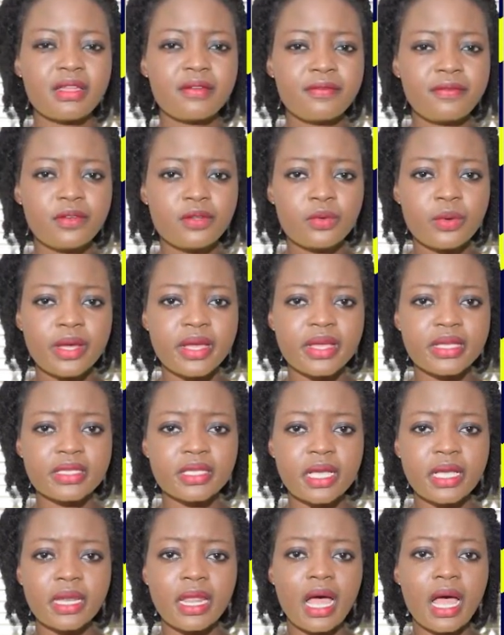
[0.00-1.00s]
influence
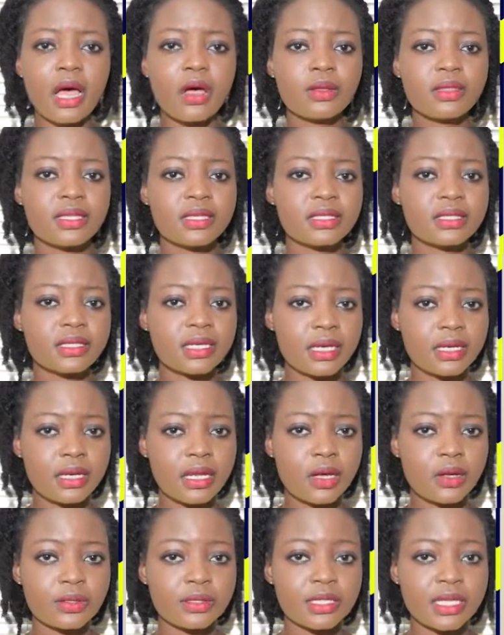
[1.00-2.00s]
and how they stand
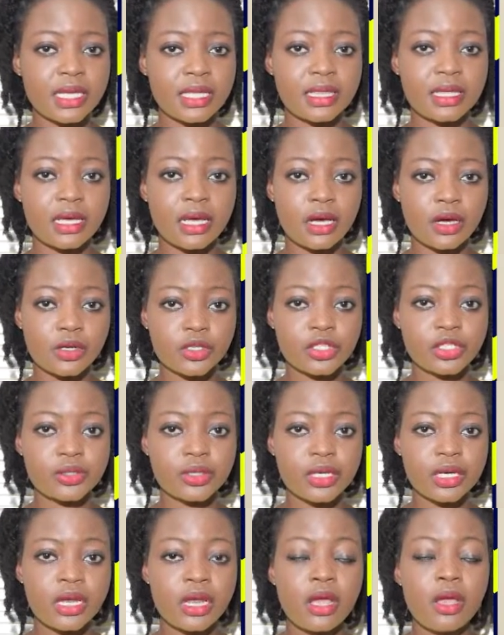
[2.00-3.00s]
out in the
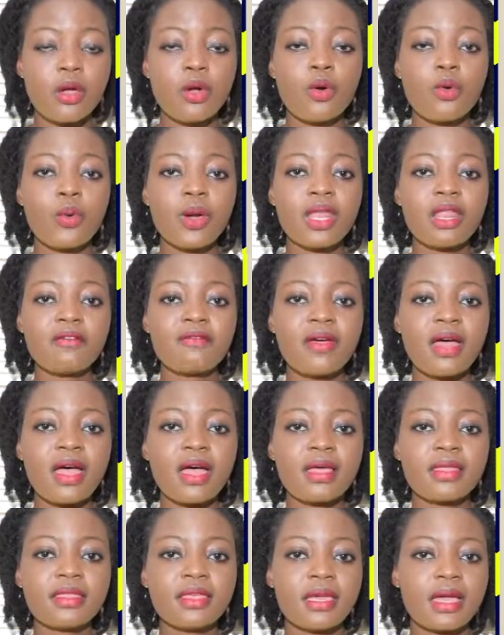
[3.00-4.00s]
country,
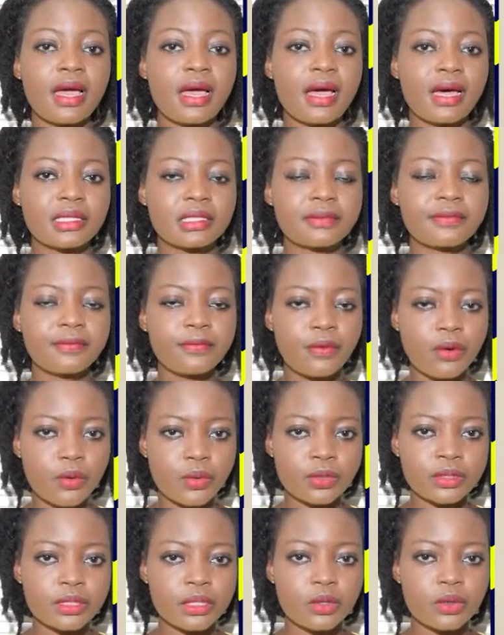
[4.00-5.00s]
whenever they are at
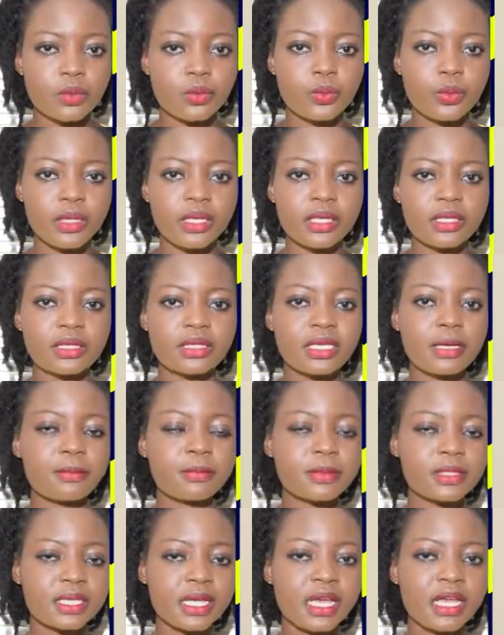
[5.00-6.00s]
fault, we
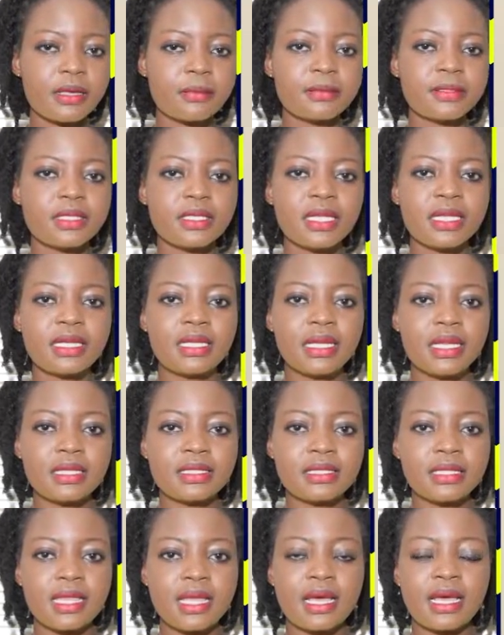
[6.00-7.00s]
sometimes
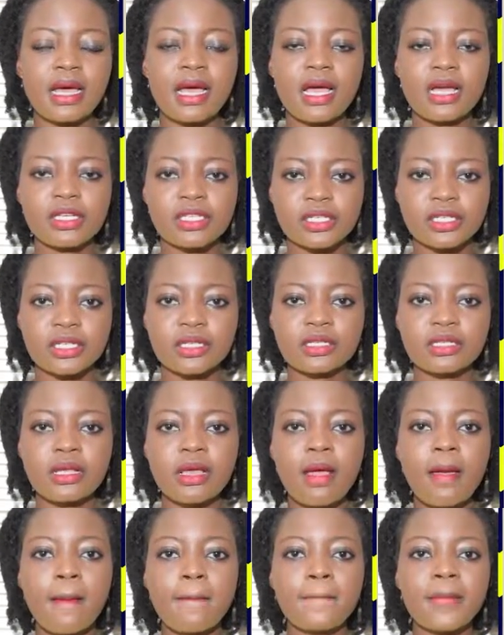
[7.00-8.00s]
neglect their actions.
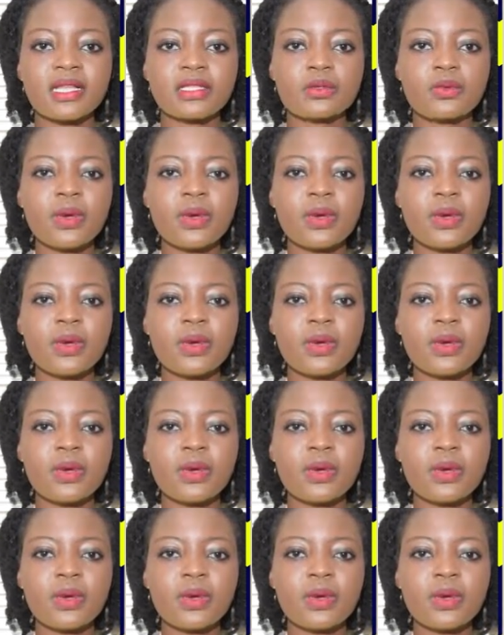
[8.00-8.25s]
But